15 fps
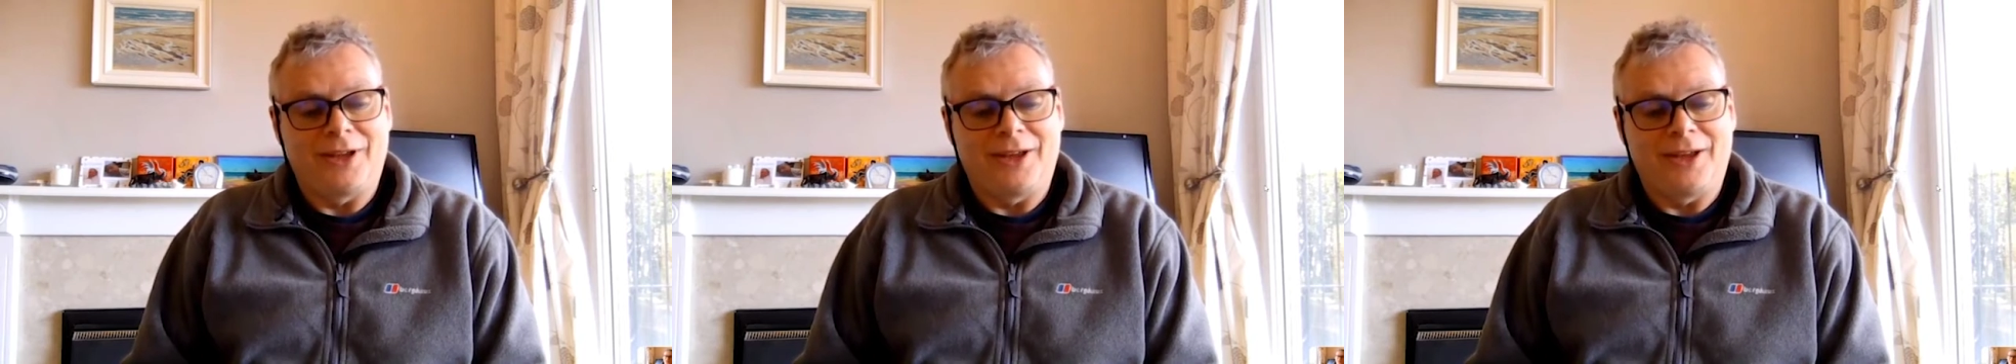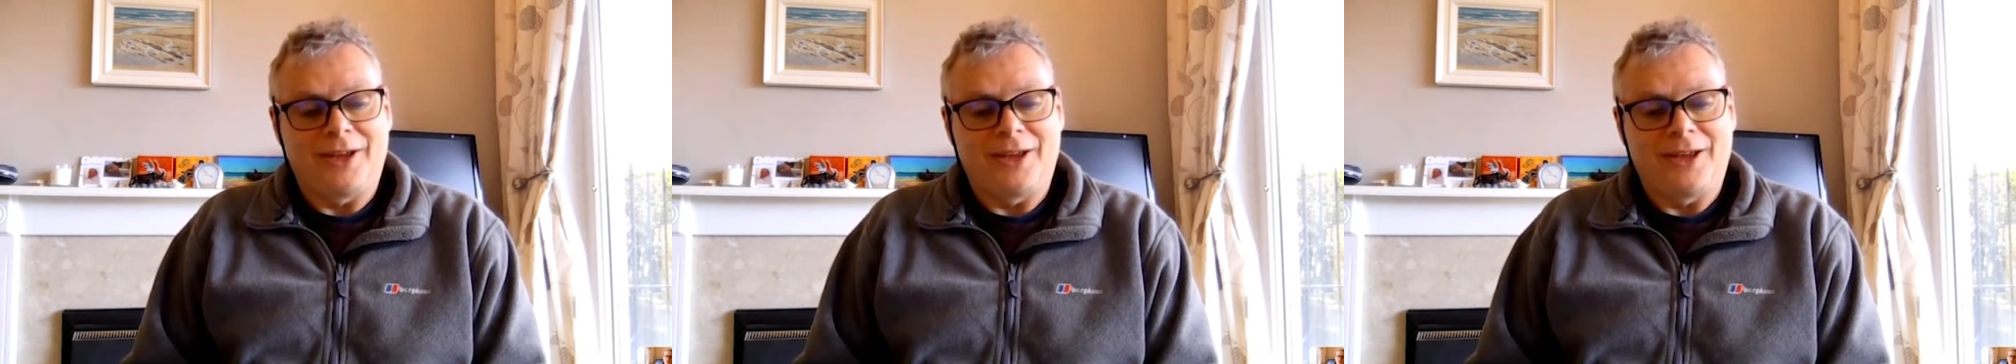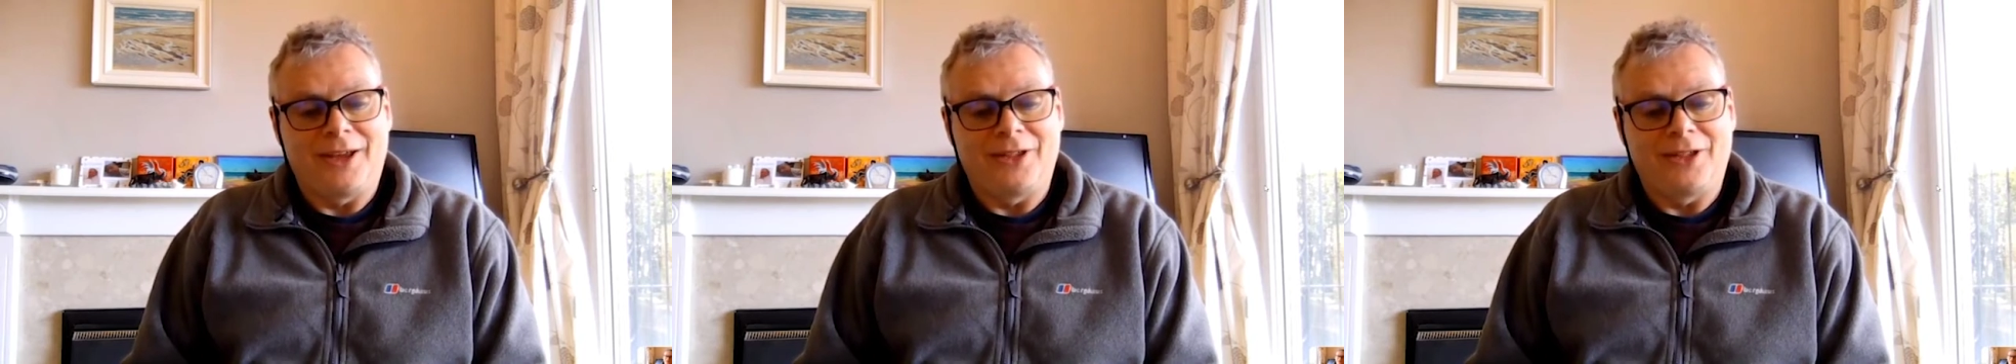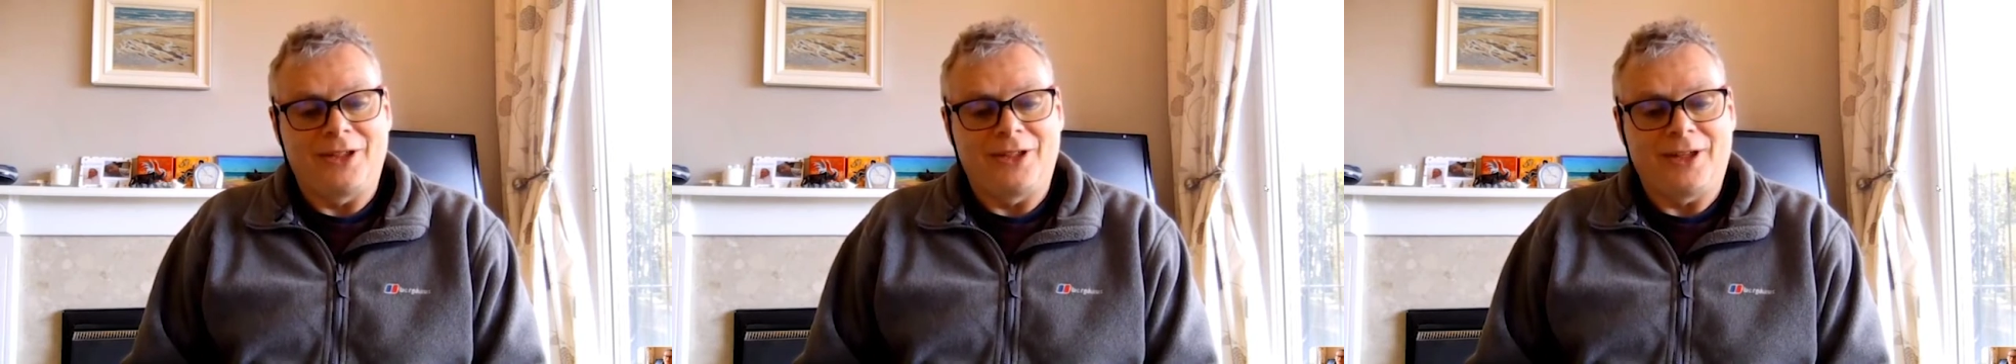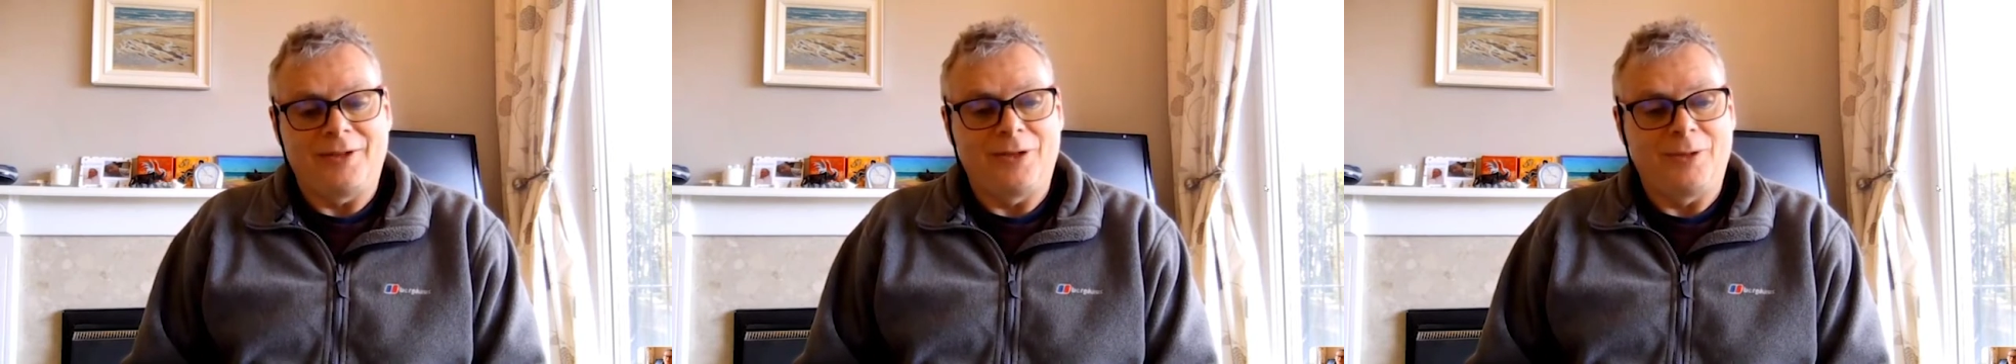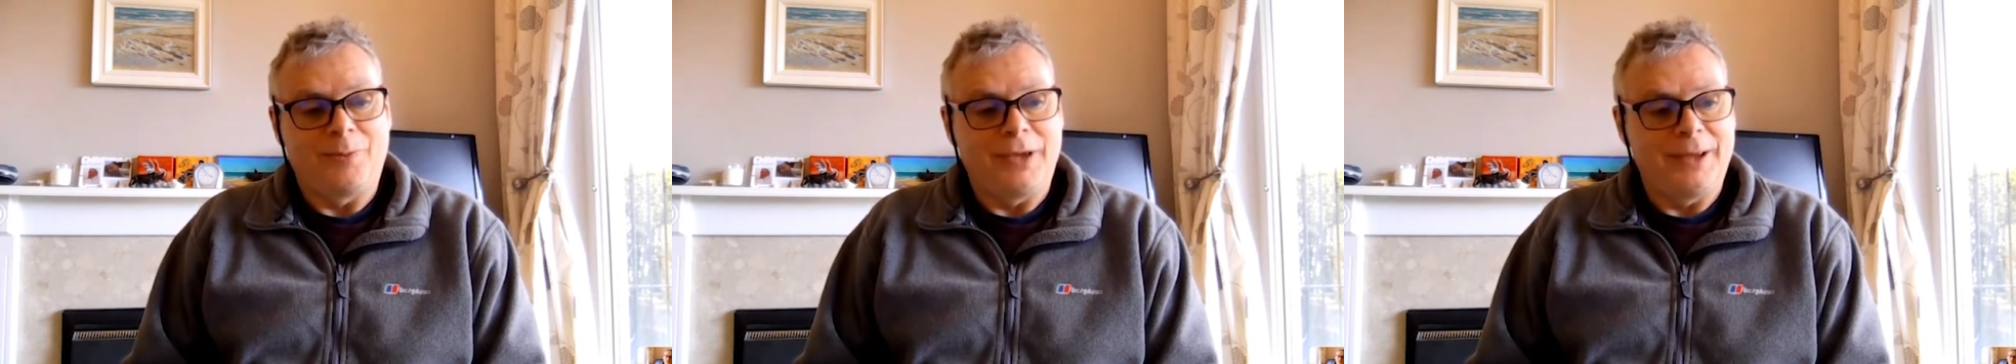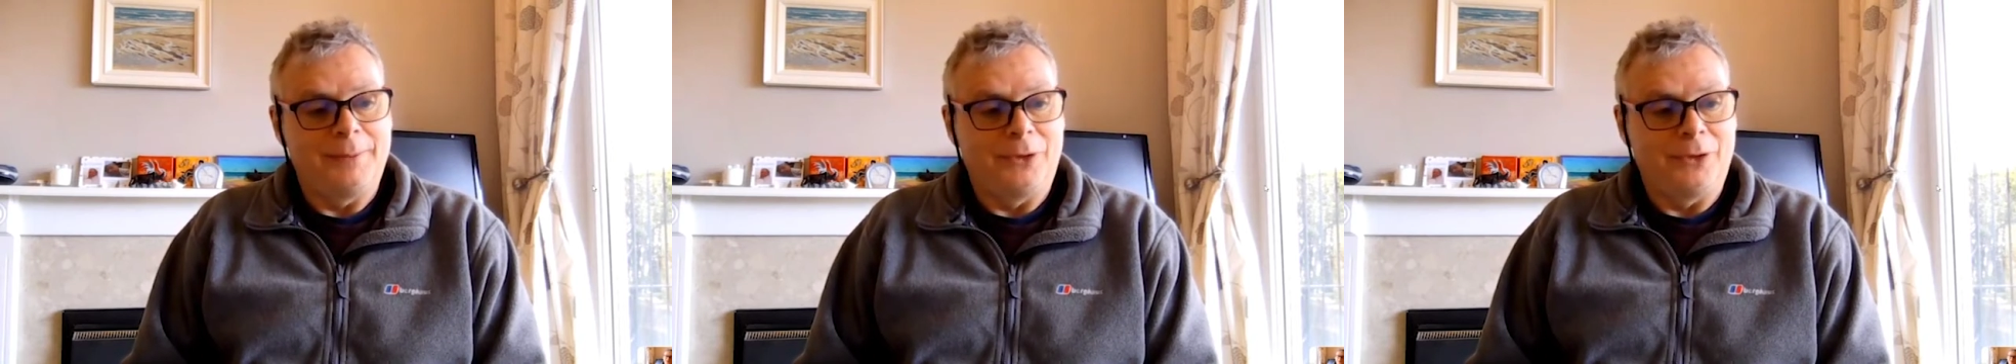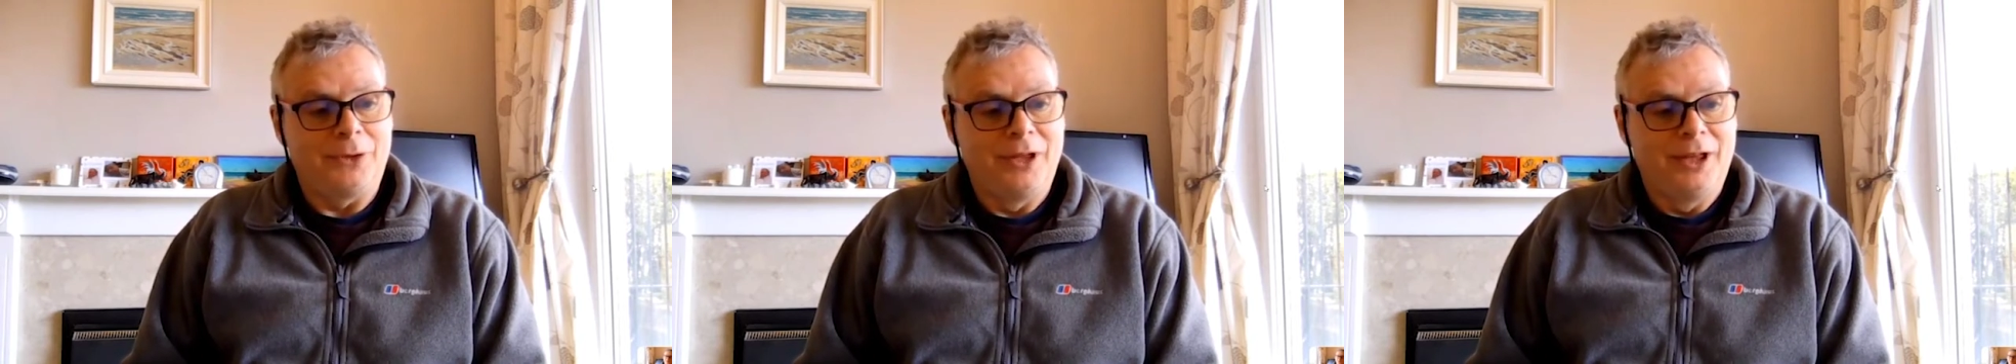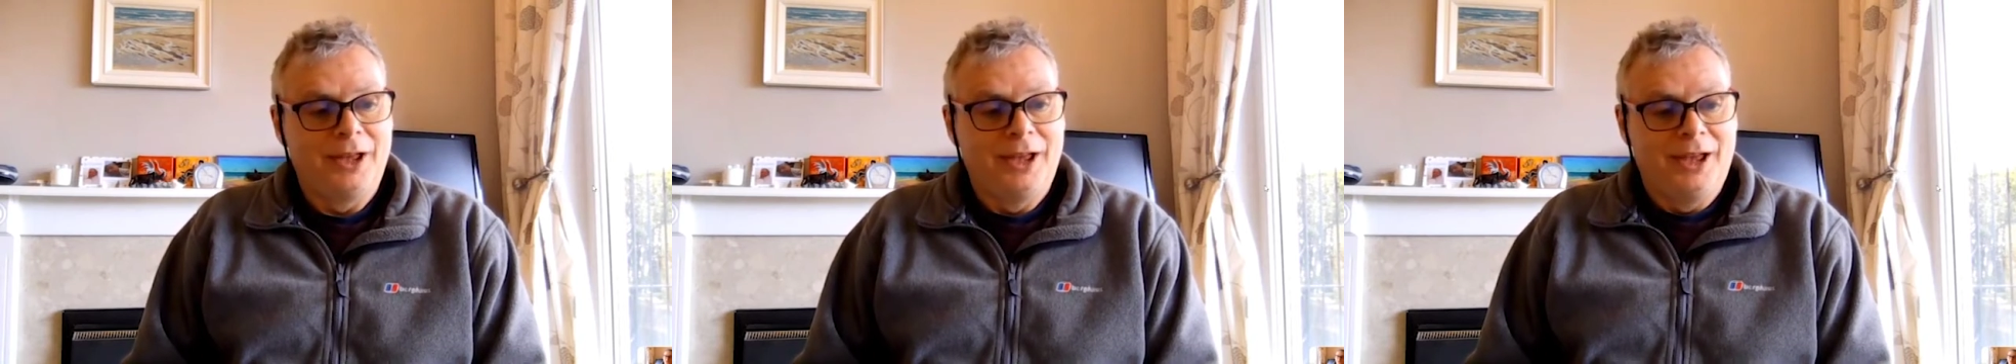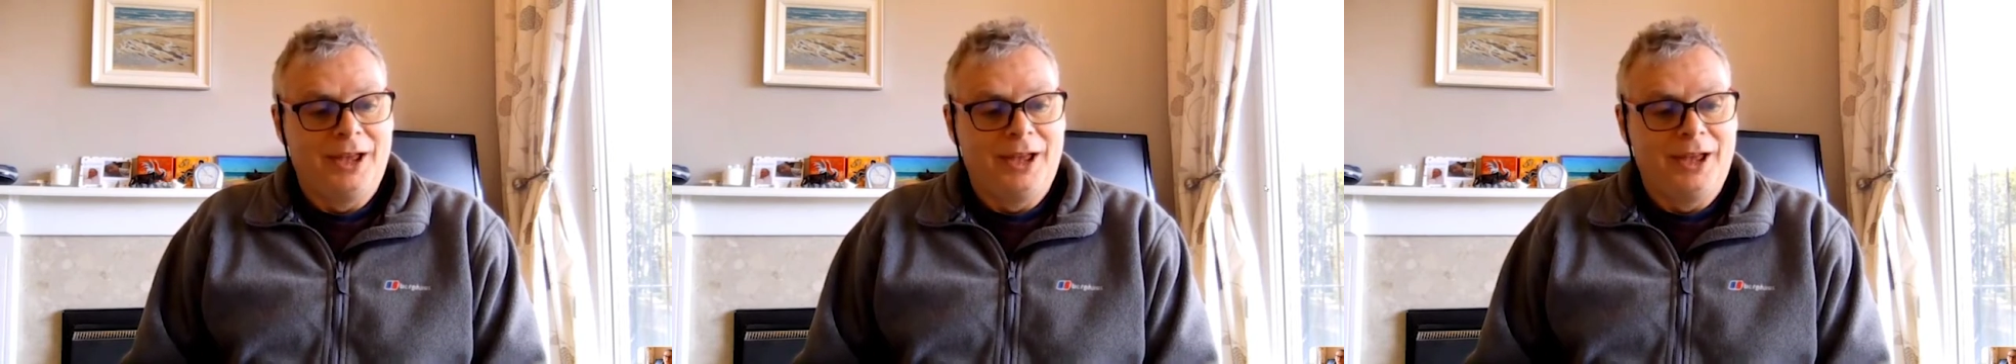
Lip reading: as I say to people